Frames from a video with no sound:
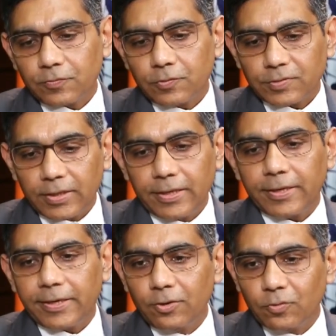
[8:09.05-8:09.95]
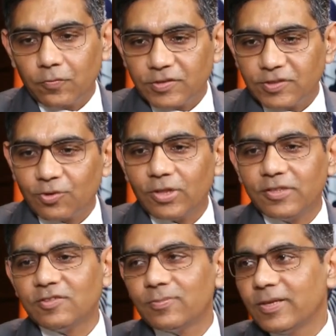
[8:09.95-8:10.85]
of course I intend to visit all
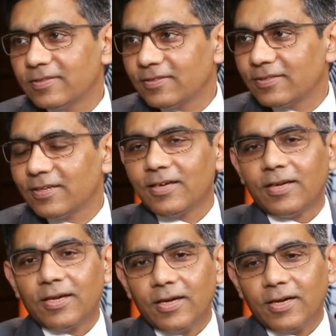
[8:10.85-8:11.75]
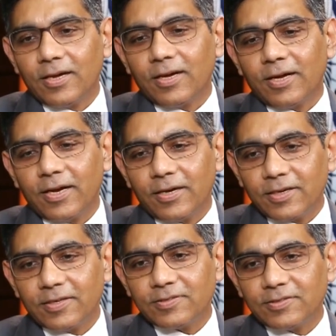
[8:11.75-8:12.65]
these places
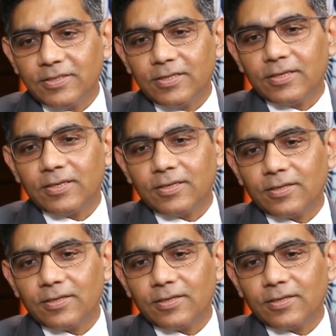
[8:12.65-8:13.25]
and see